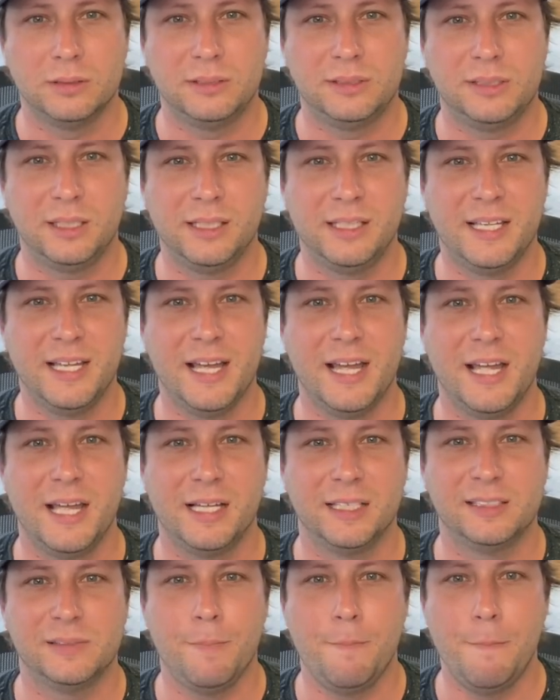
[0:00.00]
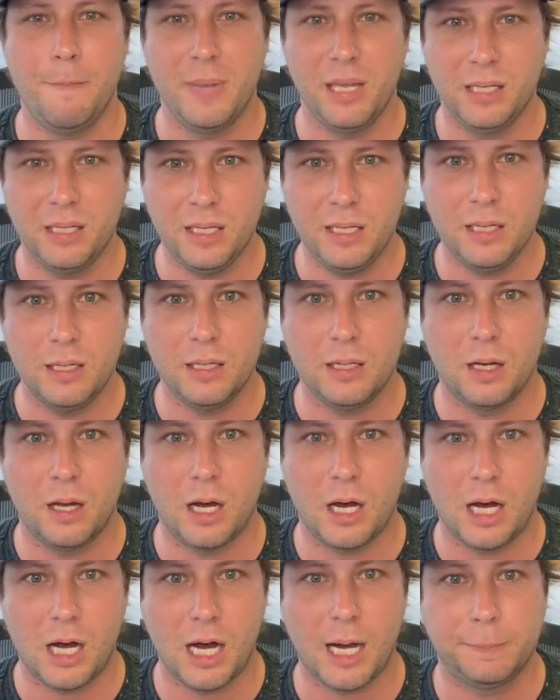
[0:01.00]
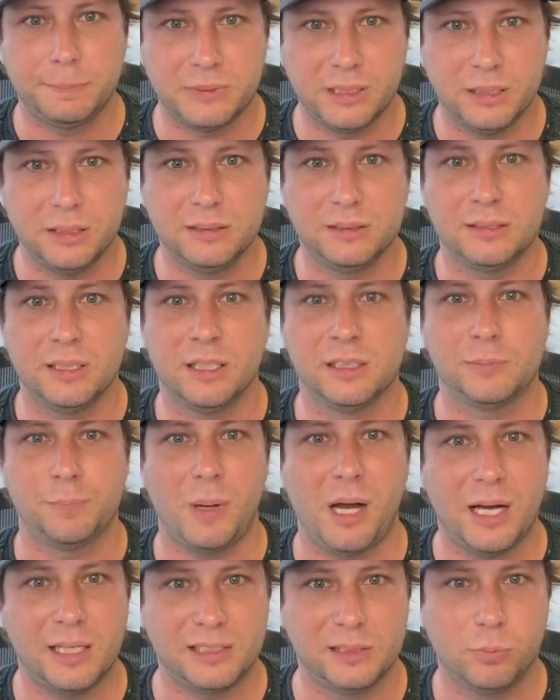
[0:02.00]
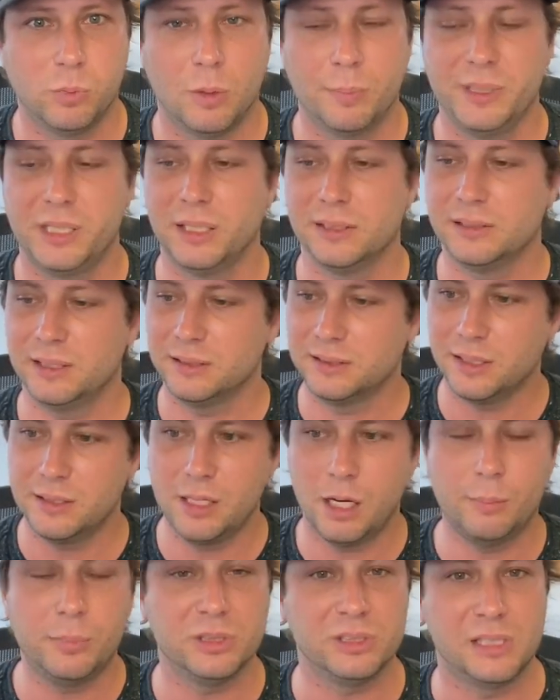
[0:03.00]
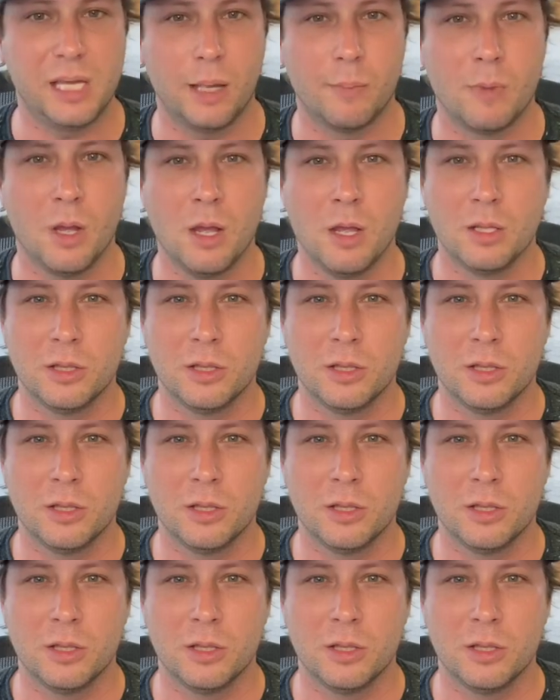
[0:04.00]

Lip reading: to get as many opt-ins as possible because it's a numbers game.